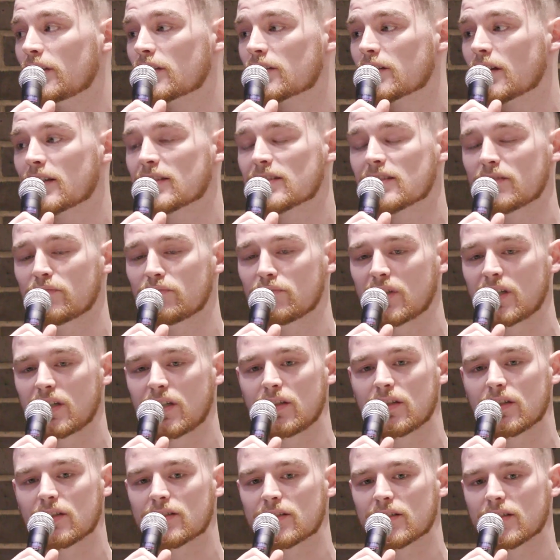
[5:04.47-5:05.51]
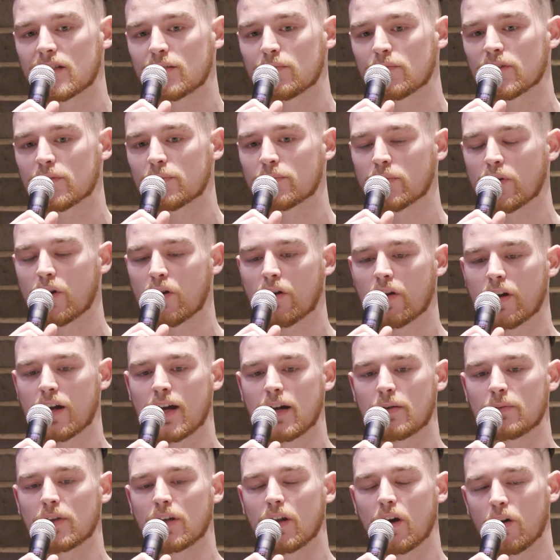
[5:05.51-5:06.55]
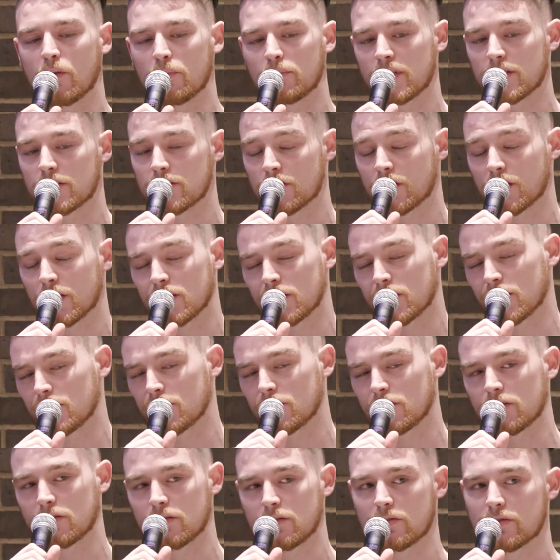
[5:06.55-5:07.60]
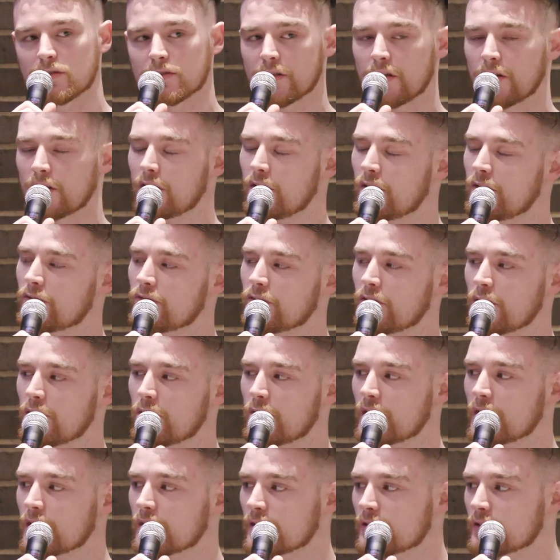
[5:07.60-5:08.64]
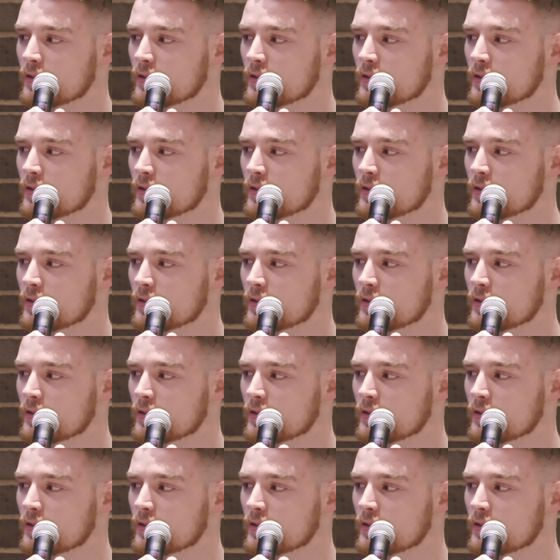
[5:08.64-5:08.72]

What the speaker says: interest in me, the team, and the program, and hope that you continue to do so going forward.